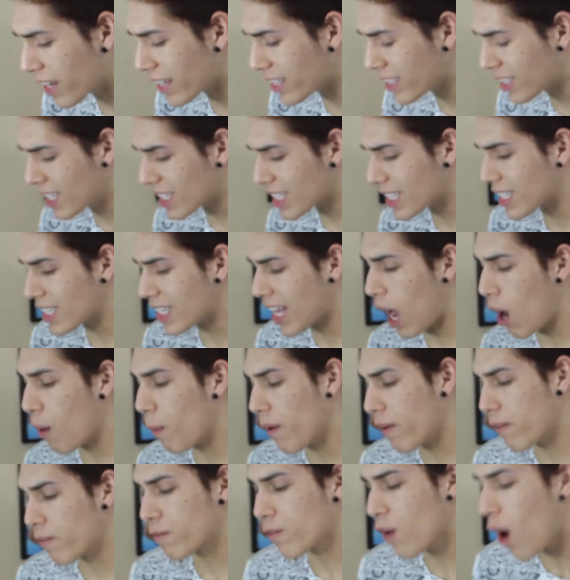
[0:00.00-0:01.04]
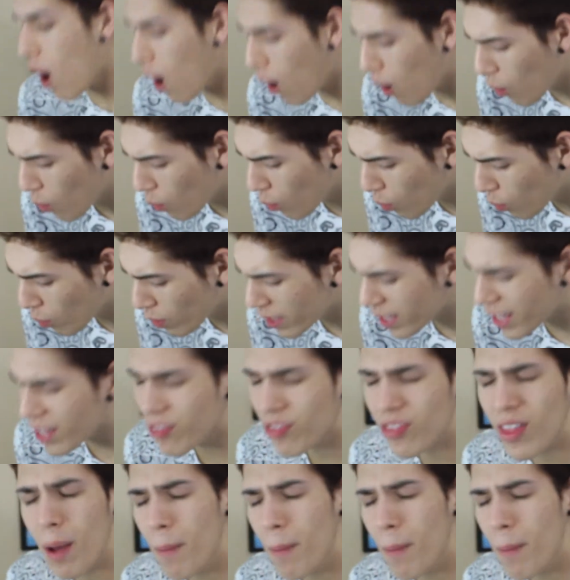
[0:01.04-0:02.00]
because this is how we roll. Get